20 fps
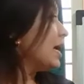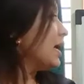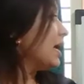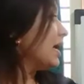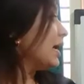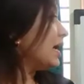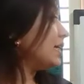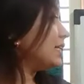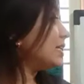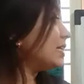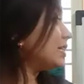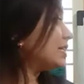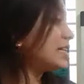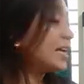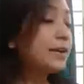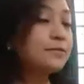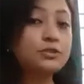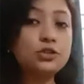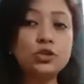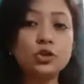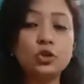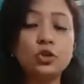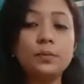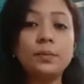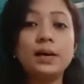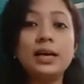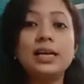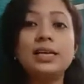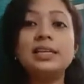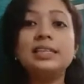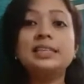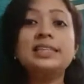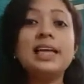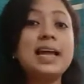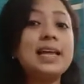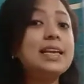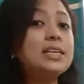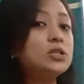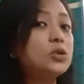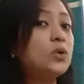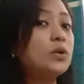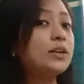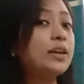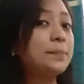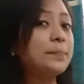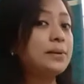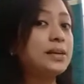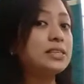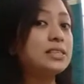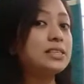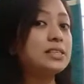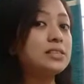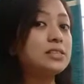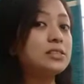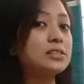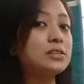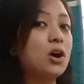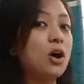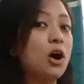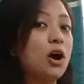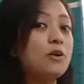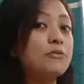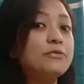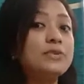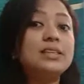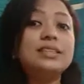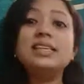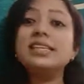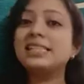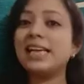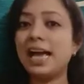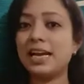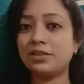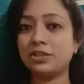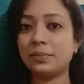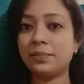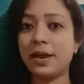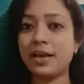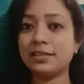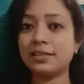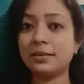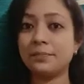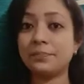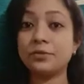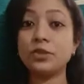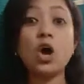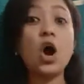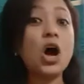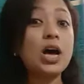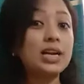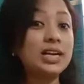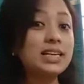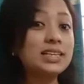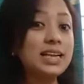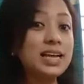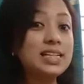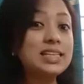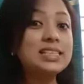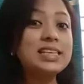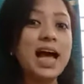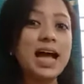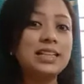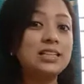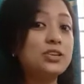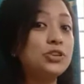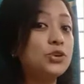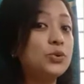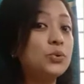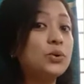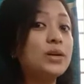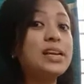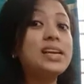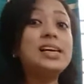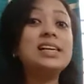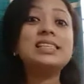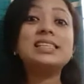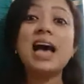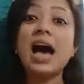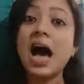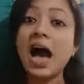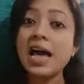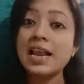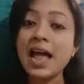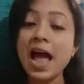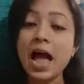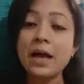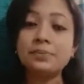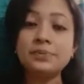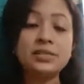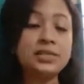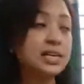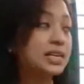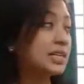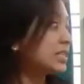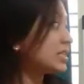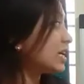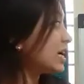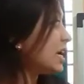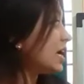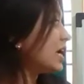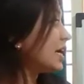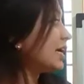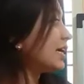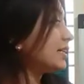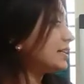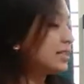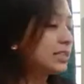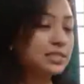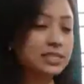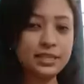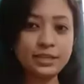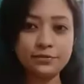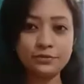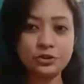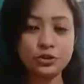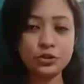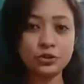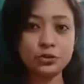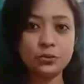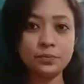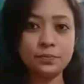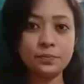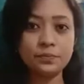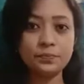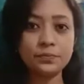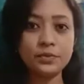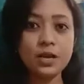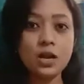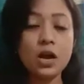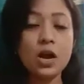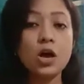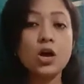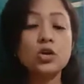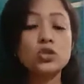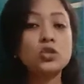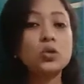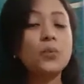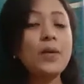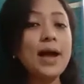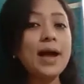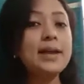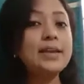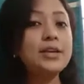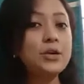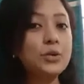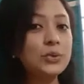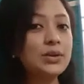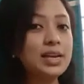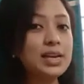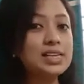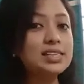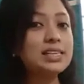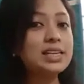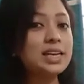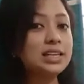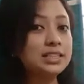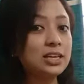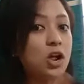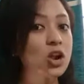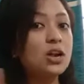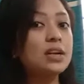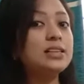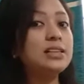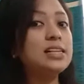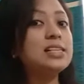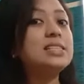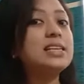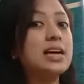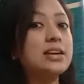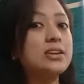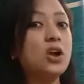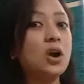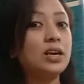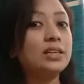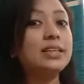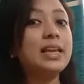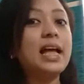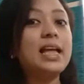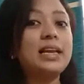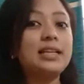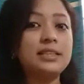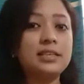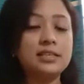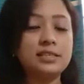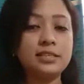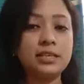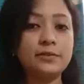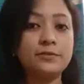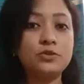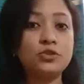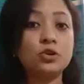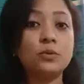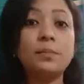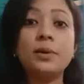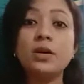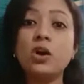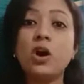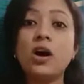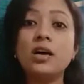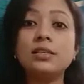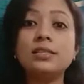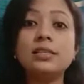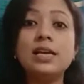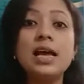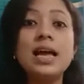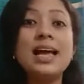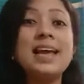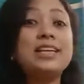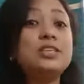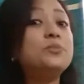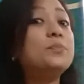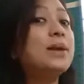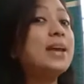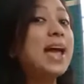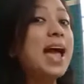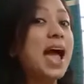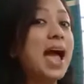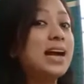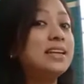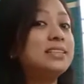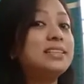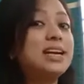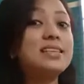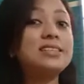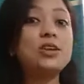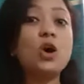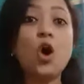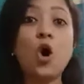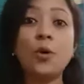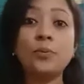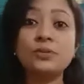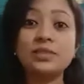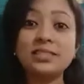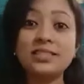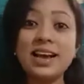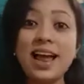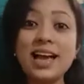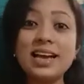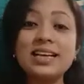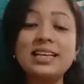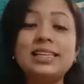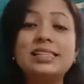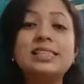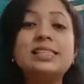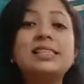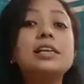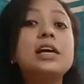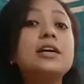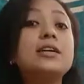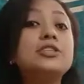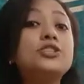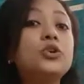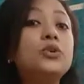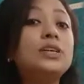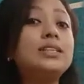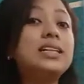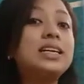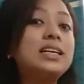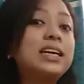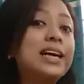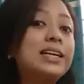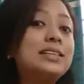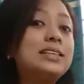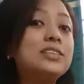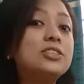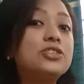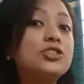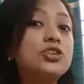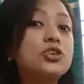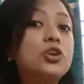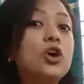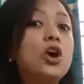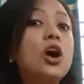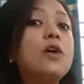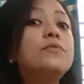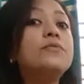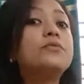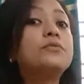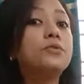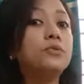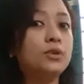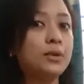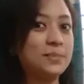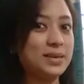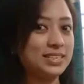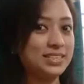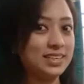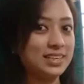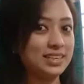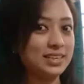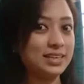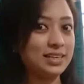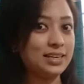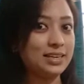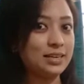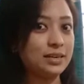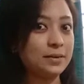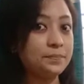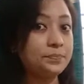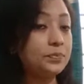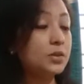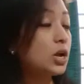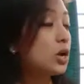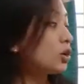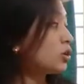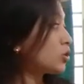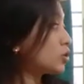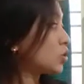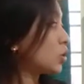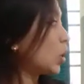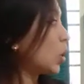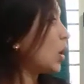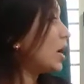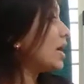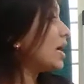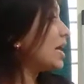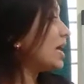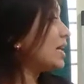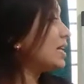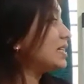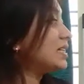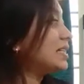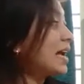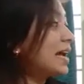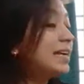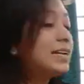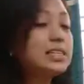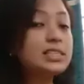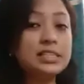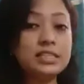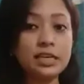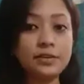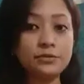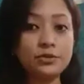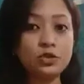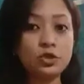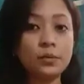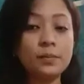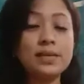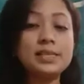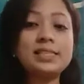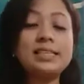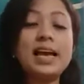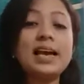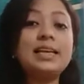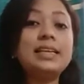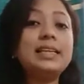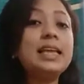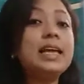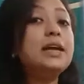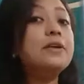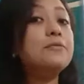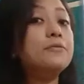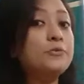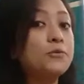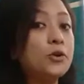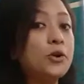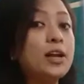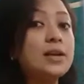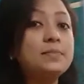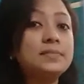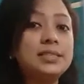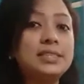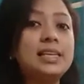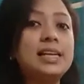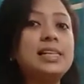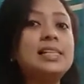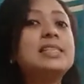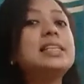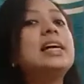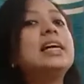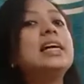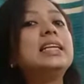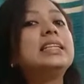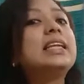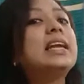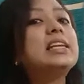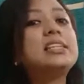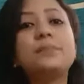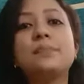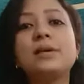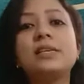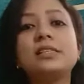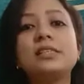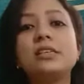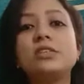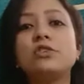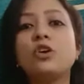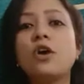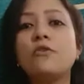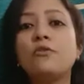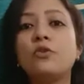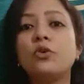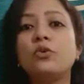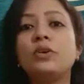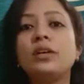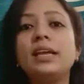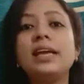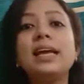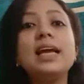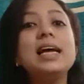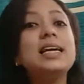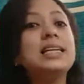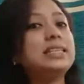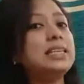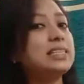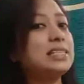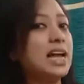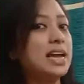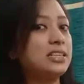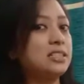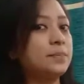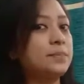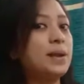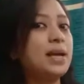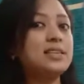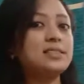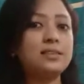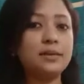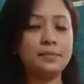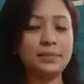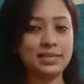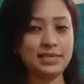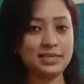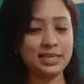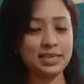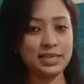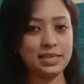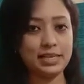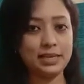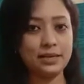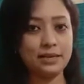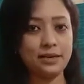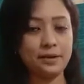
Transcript: In the sieve tube, there is only presence of the cytoplasm. The organelles and the nucleus are absent in the sieve tube. So why nucleus and other organelles are not there in the sieve tube? Because it may act as obstacles during the conduction of food material. So inside the sieve tube, inside the phloem cells, there is presence of only the cytoplasm material.